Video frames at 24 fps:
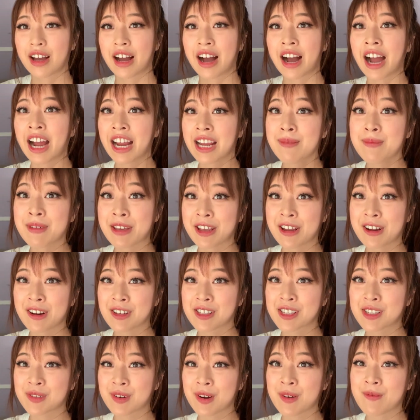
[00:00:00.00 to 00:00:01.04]
I am here
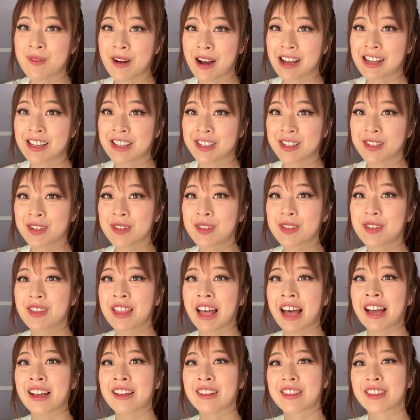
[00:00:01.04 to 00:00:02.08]
to remind you
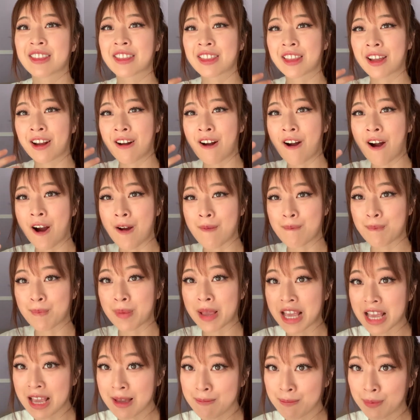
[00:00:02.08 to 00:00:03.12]
that there are
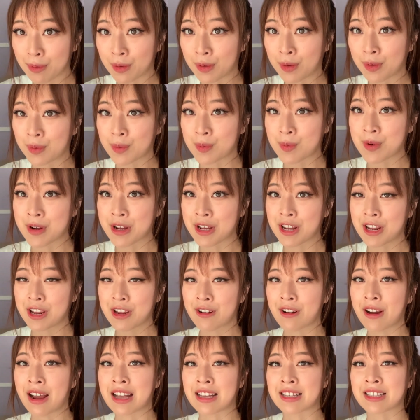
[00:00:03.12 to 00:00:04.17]
people reading
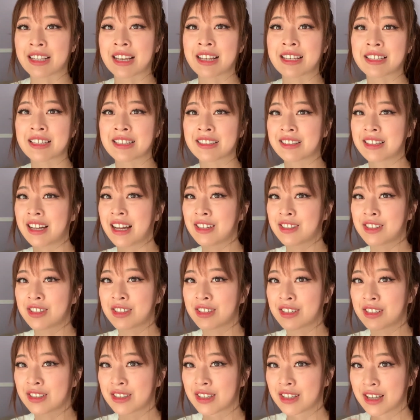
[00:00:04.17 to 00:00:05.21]
your essays. It's not
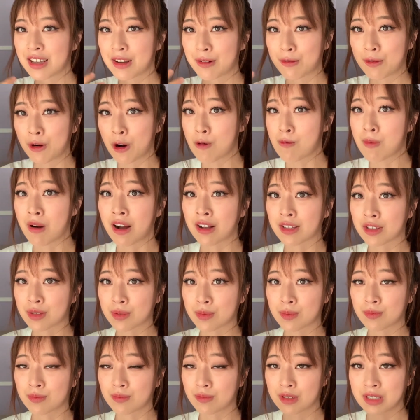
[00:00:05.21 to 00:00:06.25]
just robots
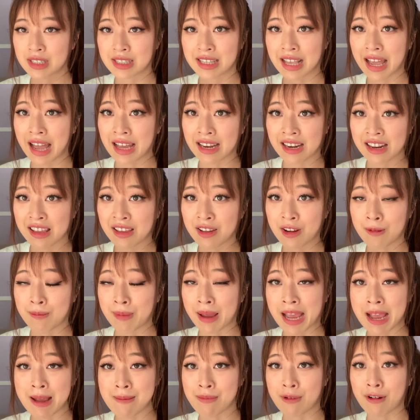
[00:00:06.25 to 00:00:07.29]
scanning your
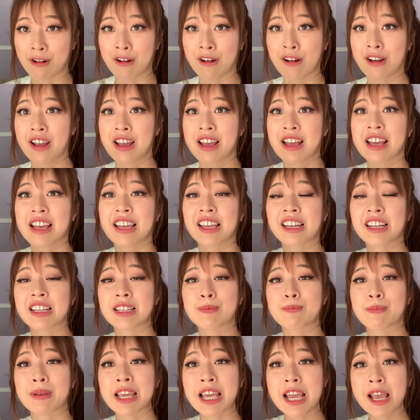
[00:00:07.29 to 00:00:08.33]
paper. It is
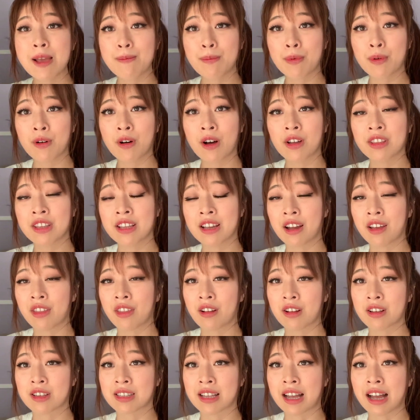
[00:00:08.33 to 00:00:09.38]
people on the
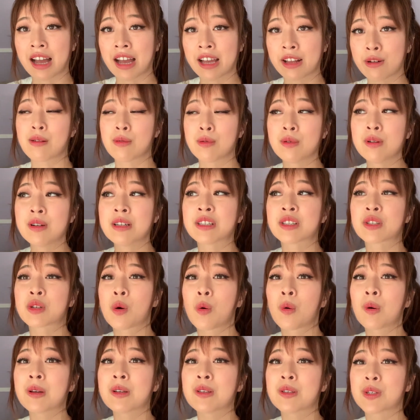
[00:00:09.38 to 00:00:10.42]
other side who is
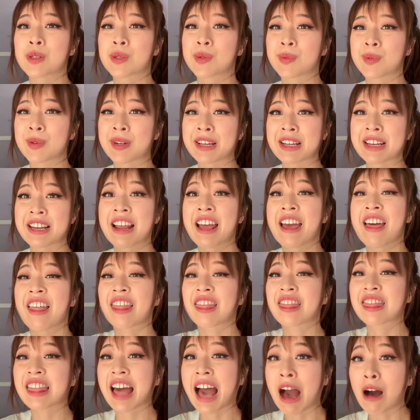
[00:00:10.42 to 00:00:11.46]
going to read
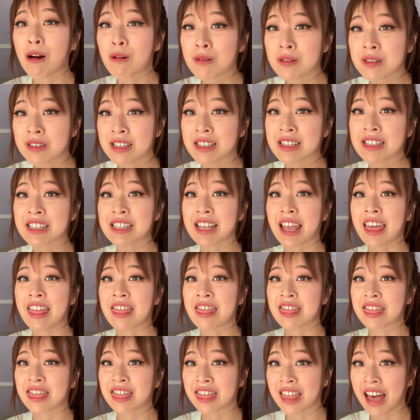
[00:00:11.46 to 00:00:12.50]
thousands and
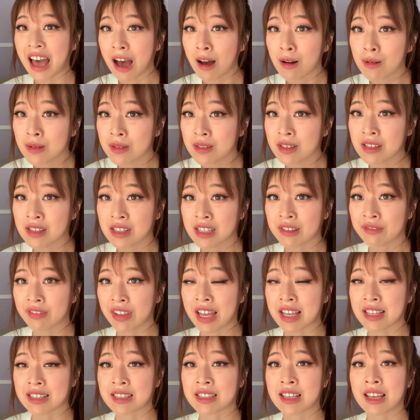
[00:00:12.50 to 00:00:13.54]
thousands of
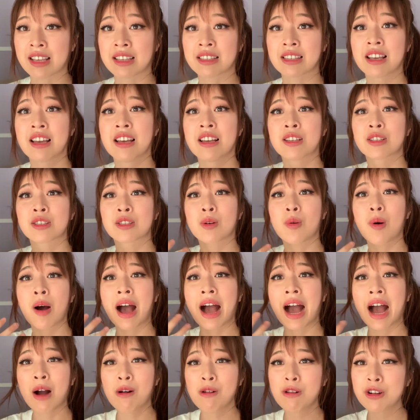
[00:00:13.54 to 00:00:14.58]
essays. So
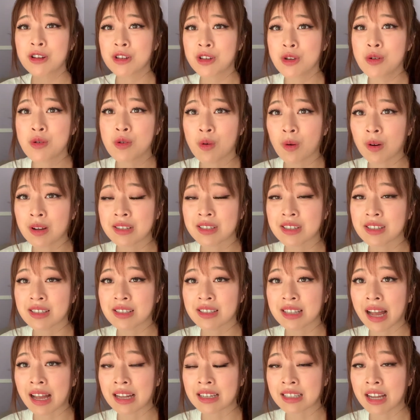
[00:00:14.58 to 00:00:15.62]
how are you going to
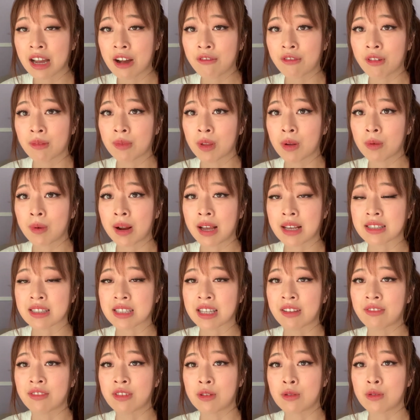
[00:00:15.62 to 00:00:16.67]
stand out from the rest
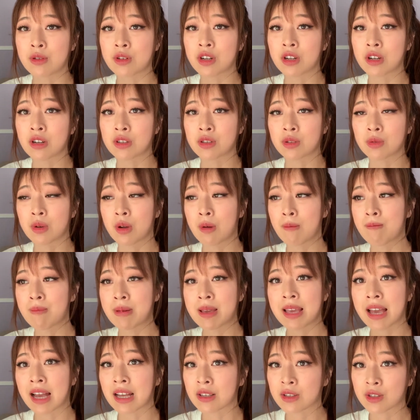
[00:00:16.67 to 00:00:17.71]
if you just
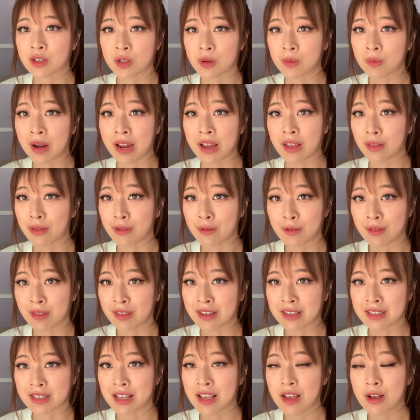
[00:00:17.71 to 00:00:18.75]
BS your way through
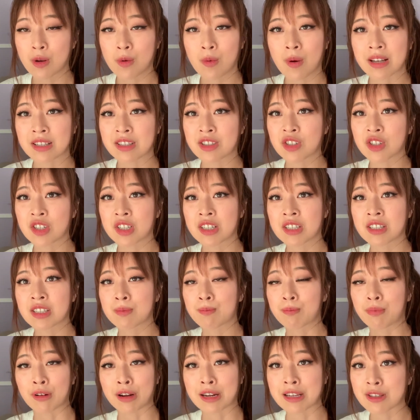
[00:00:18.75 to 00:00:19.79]
this questions,
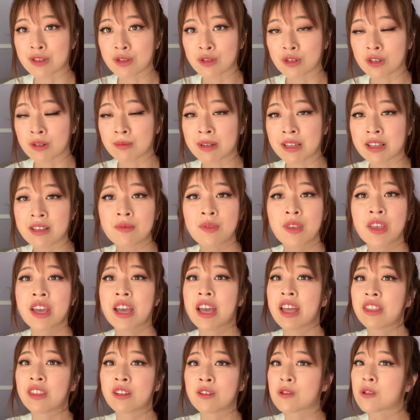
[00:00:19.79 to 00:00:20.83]
brainstorming,
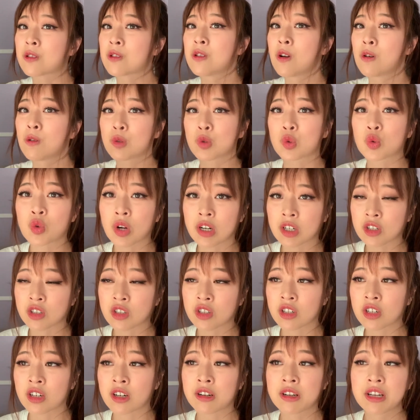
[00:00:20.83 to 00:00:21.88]
and there's no
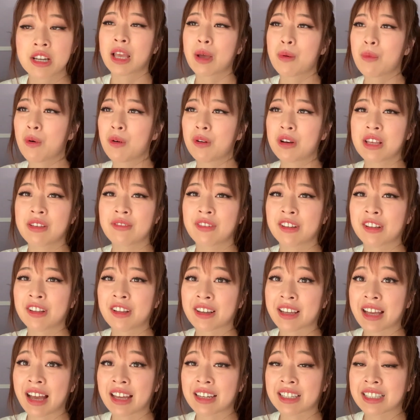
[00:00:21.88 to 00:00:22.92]
structure? They won't even
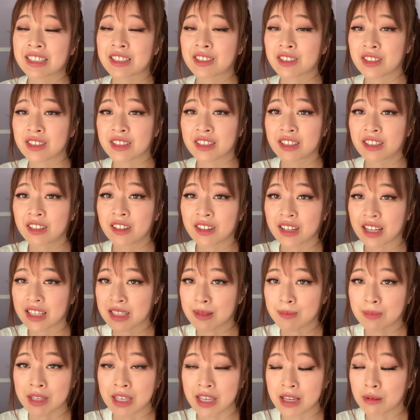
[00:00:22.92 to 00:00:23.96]
look at it. They're just going to look at
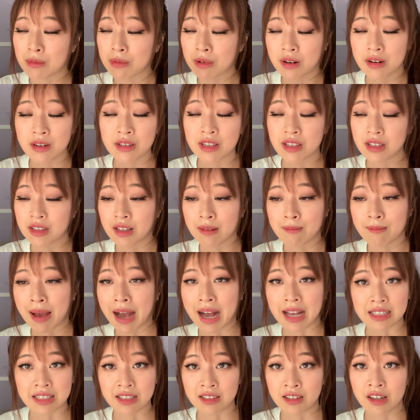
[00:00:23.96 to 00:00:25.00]
some keywords and then
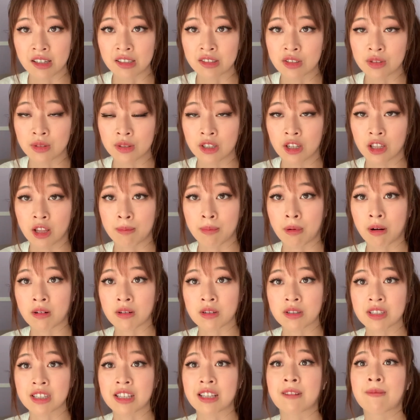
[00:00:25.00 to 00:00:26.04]
pass it on to another
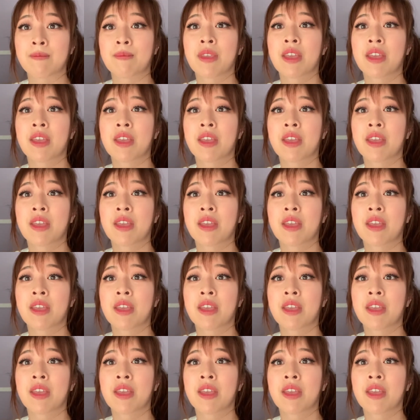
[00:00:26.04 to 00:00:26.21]
person.